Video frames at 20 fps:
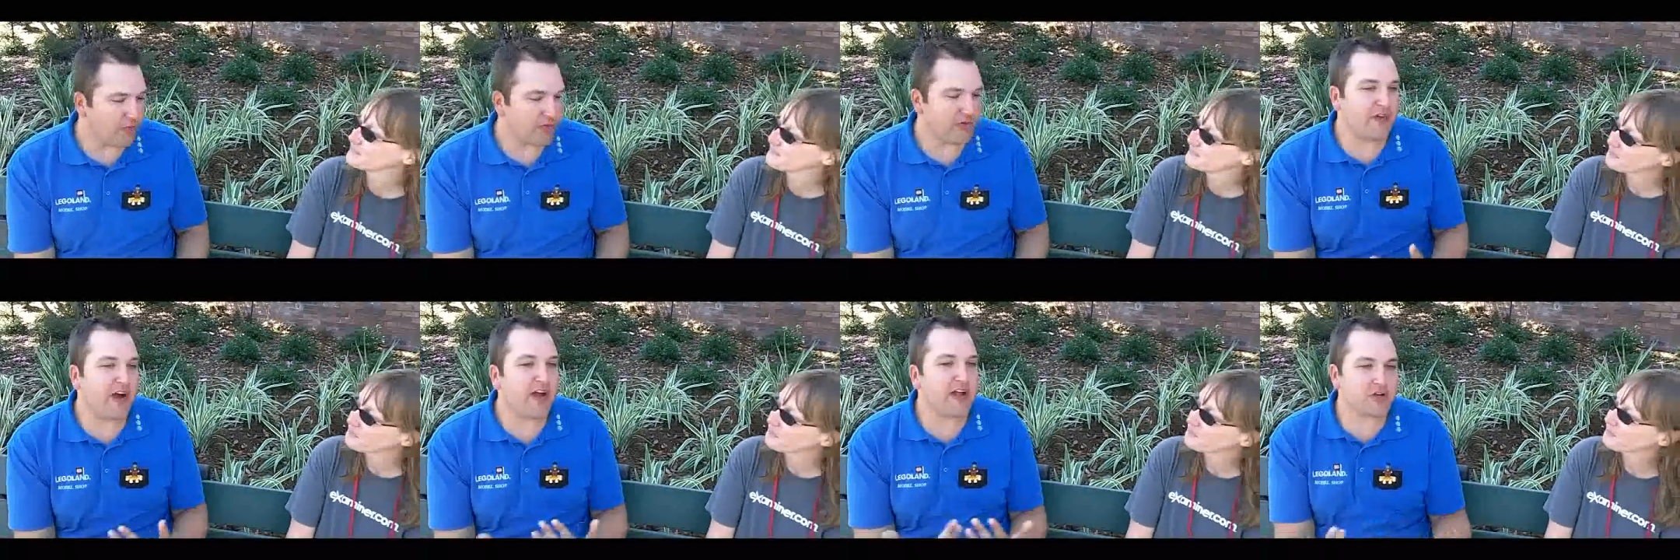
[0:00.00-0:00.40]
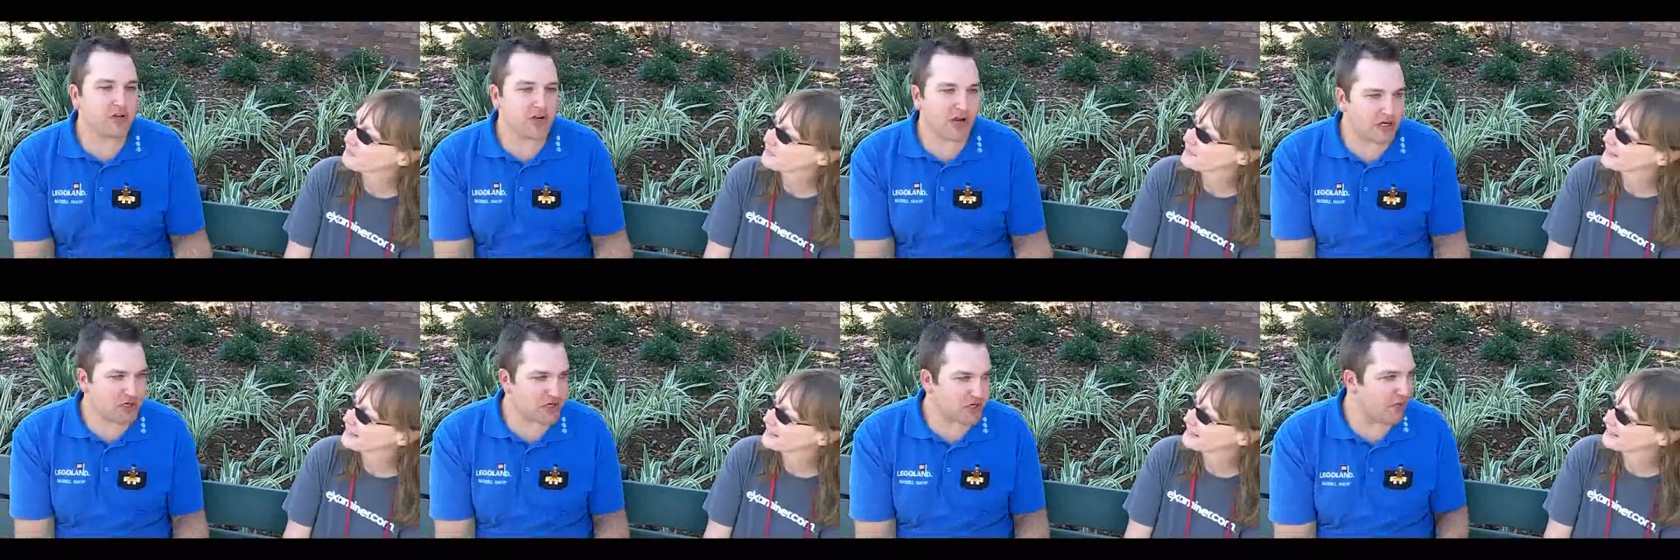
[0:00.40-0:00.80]
We'd find
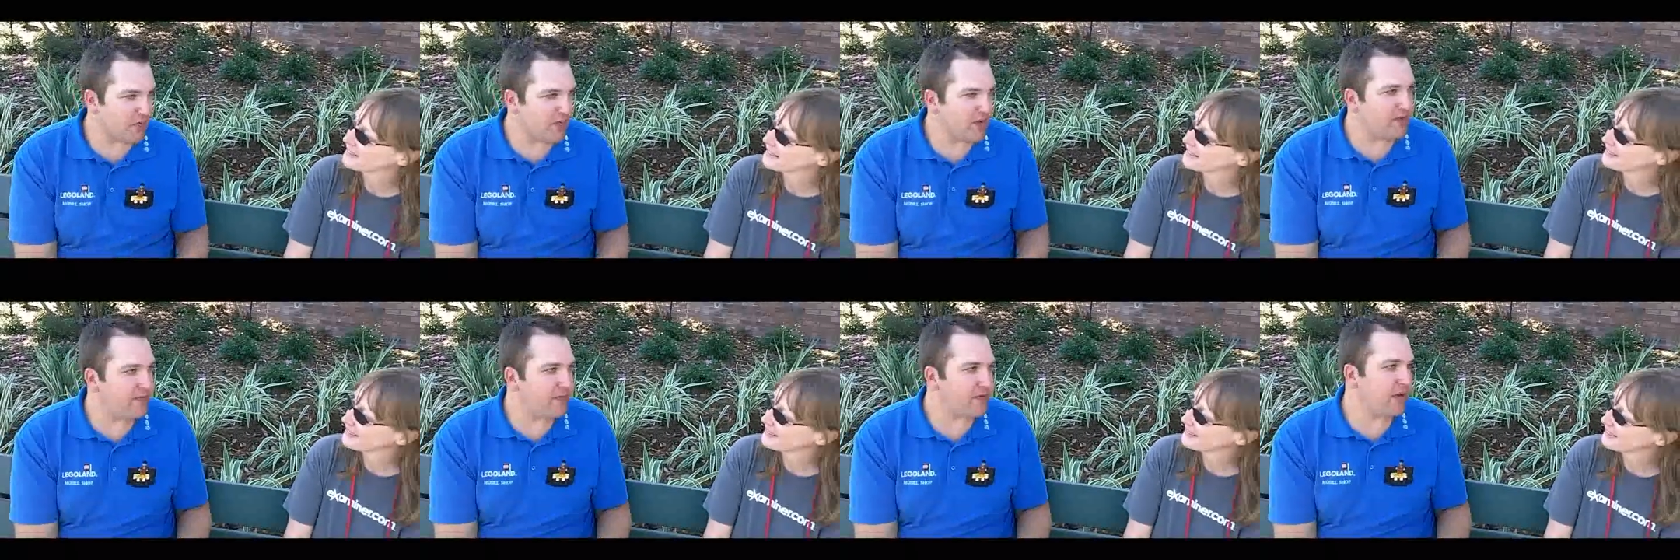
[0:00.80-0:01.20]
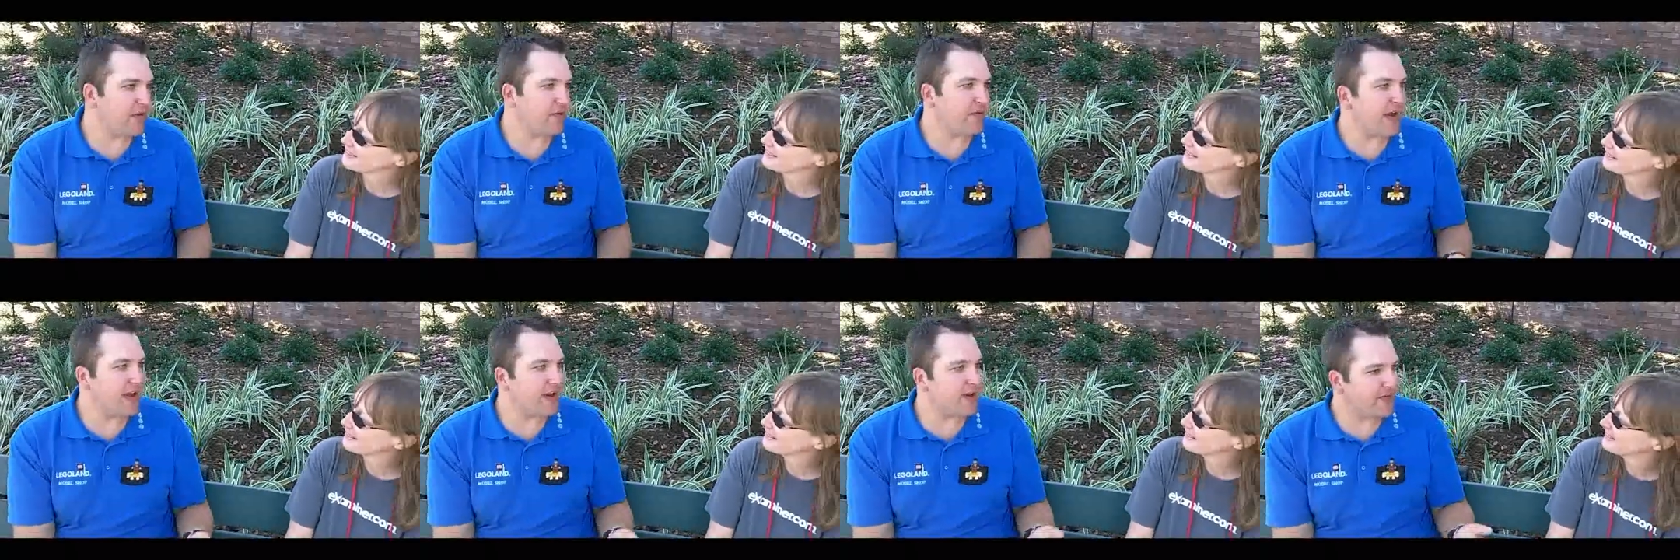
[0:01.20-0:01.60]
treasure. We
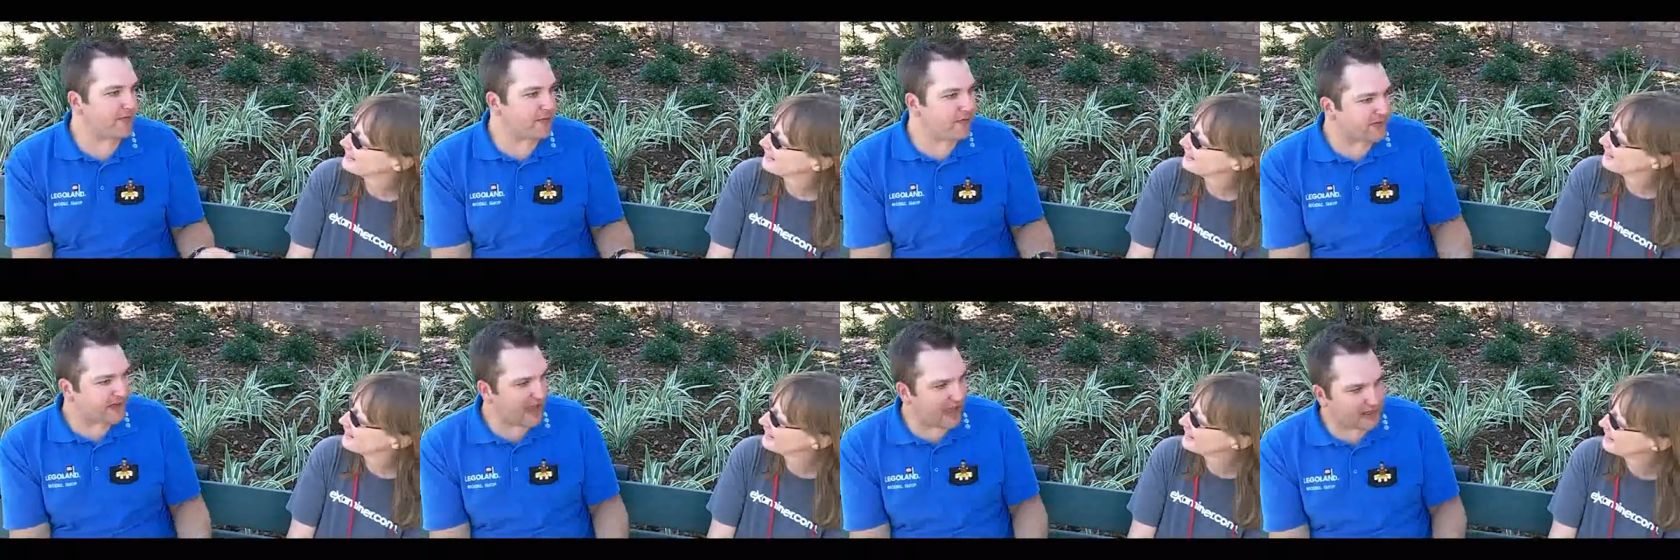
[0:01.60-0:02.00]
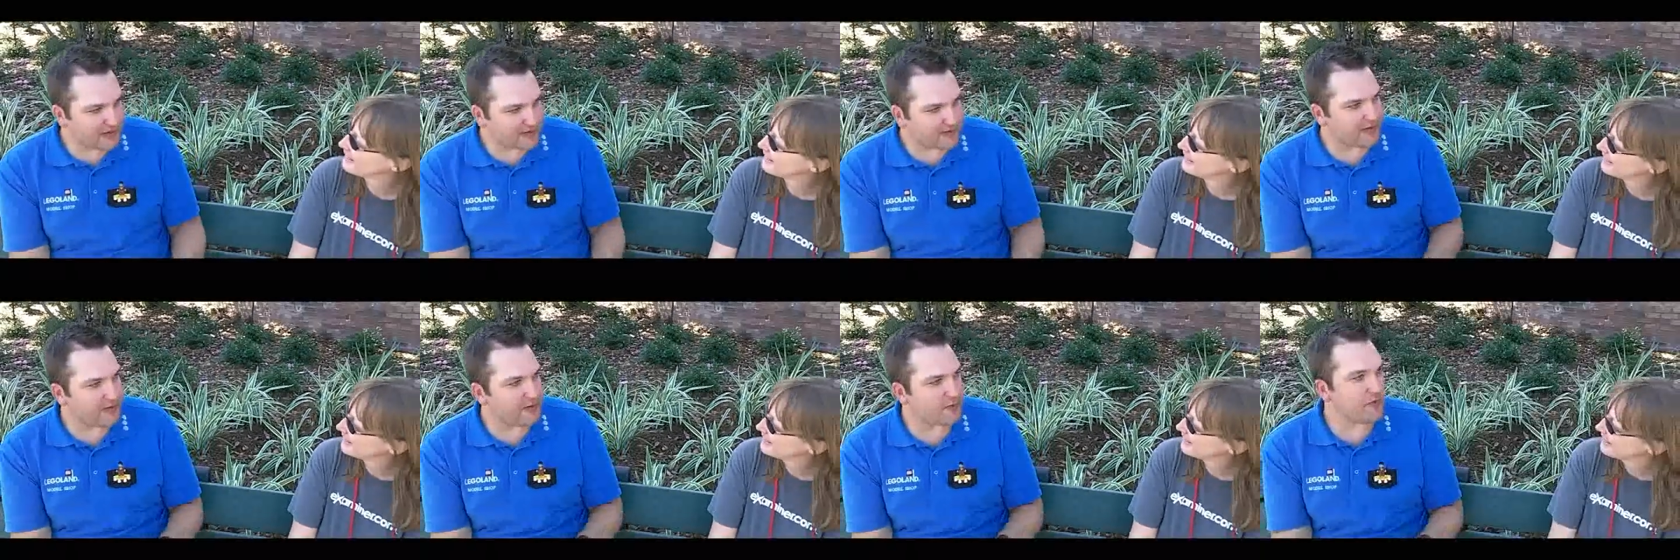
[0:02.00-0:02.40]
find some
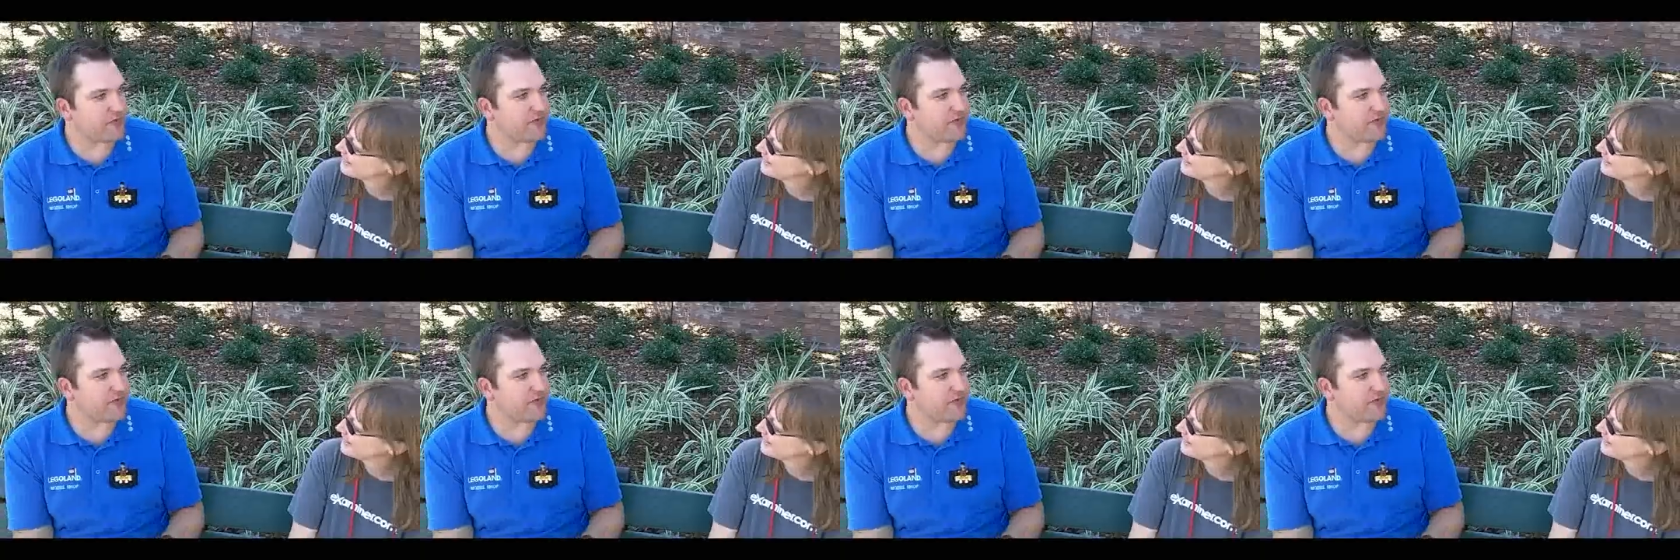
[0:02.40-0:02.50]
skeletons.